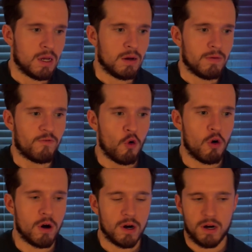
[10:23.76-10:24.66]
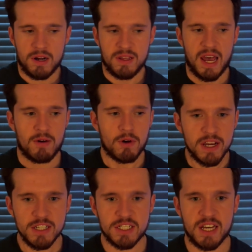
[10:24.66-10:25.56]
for that
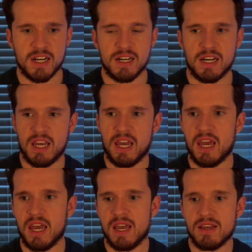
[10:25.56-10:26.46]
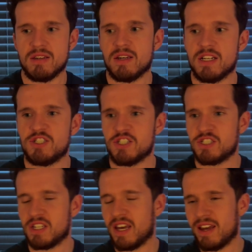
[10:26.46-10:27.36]
reason,
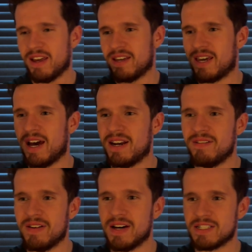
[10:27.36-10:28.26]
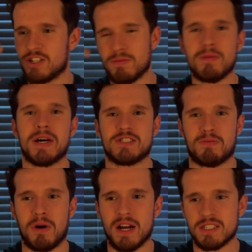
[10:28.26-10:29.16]
it kind of took me by
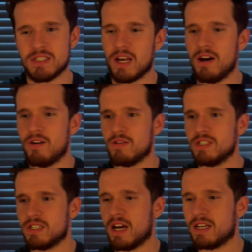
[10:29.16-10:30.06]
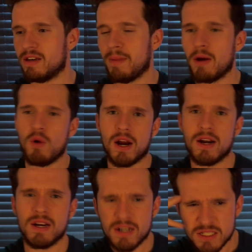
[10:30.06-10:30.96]
surprise. I was like, oh, am I wearing...
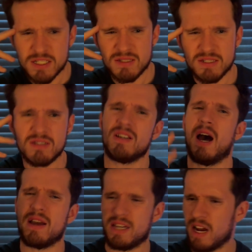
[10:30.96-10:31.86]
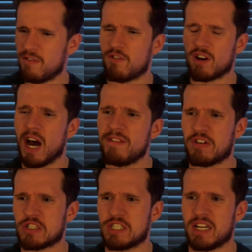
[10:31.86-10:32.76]
I kind of forgot for
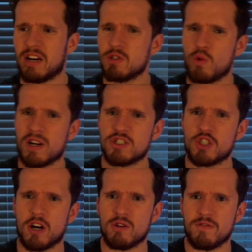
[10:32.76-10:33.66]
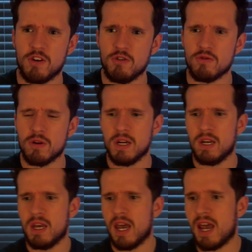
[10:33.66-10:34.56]
a second I was wearing a Stronger With You.
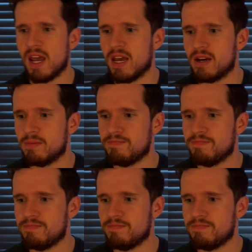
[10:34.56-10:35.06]
And